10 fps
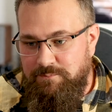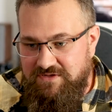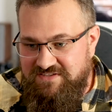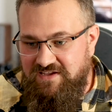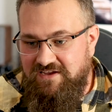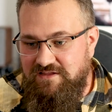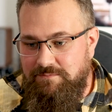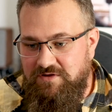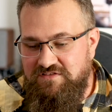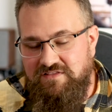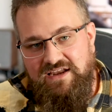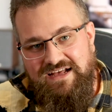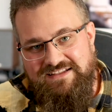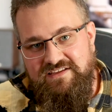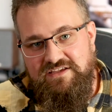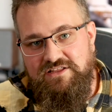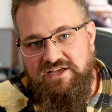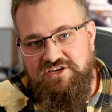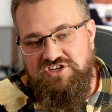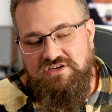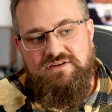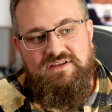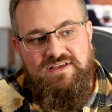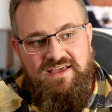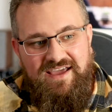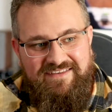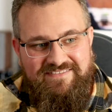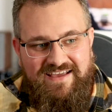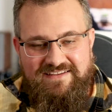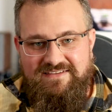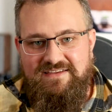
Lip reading: But secondly, because of that articulation and that